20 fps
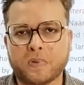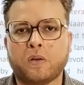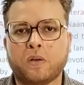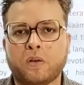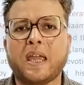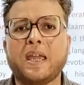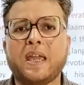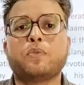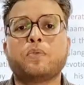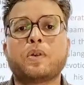
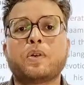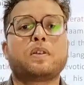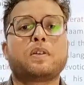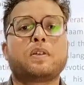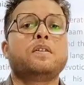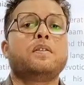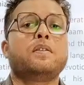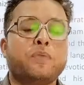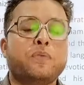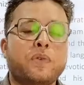Okay,
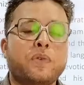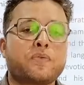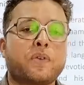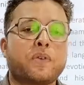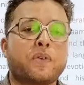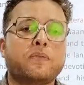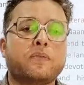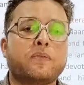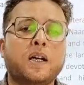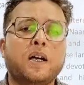it was
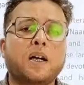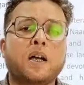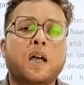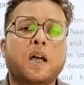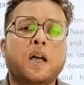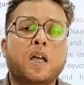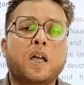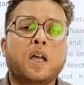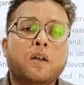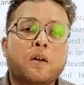one of
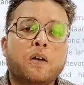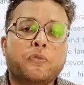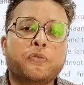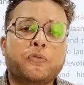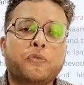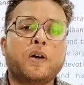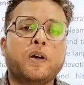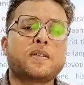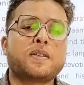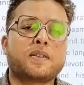the
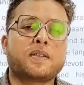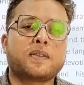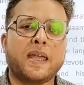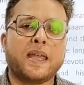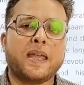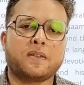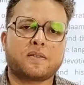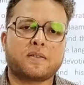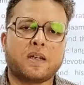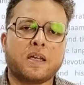first
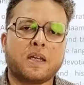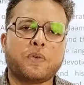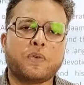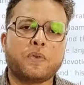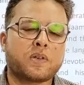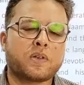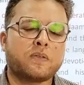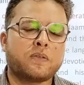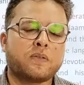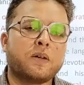things,
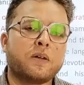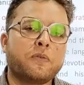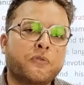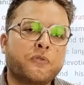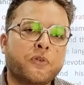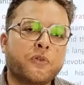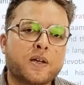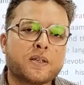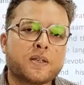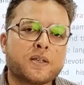
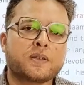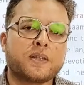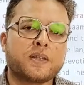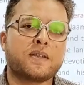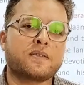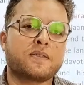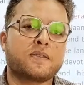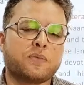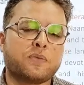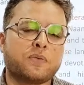
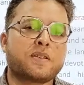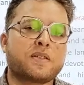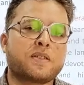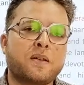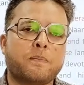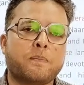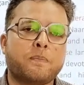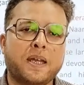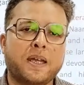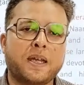that was
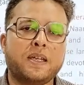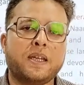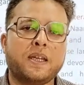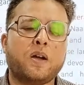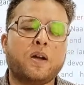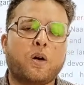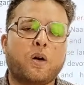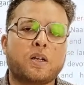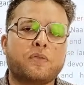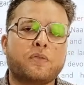done by
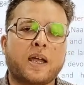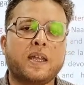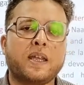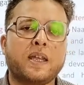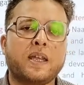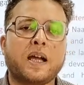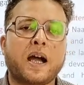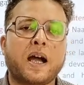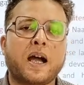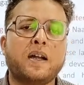the
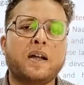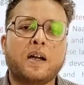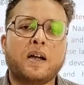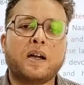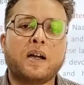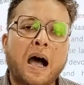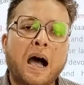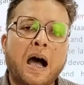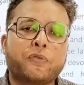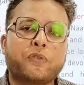Hotradhikar
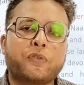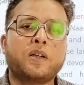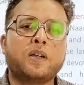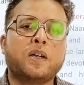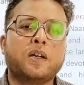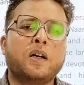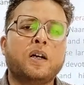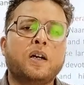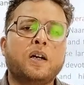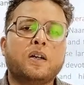after